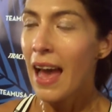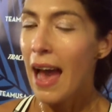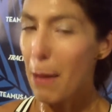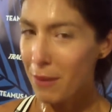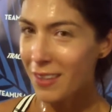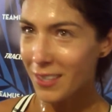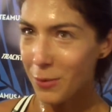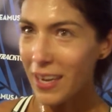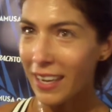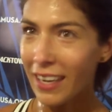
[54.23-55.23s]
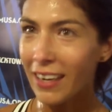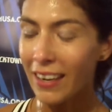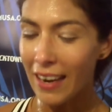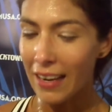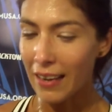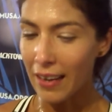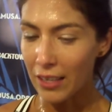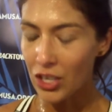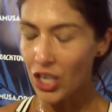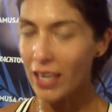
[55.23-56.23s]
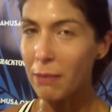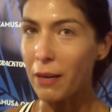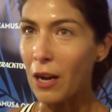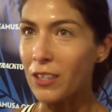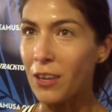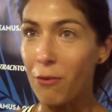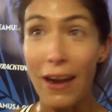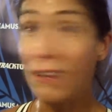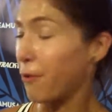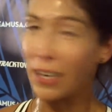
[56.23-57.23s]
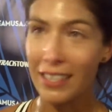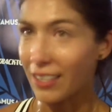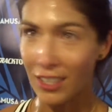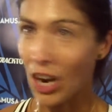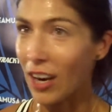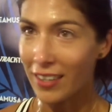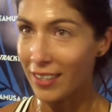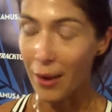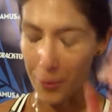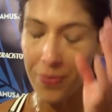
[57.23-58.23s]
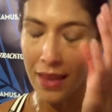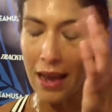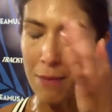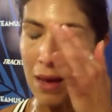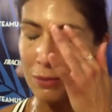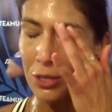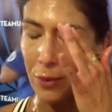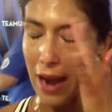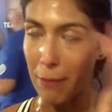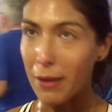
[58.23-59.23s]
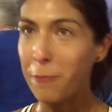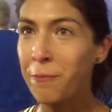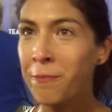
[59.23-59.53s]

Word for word: happy this week here in Eugene, but also ready for it to start. So um, I'm super happy.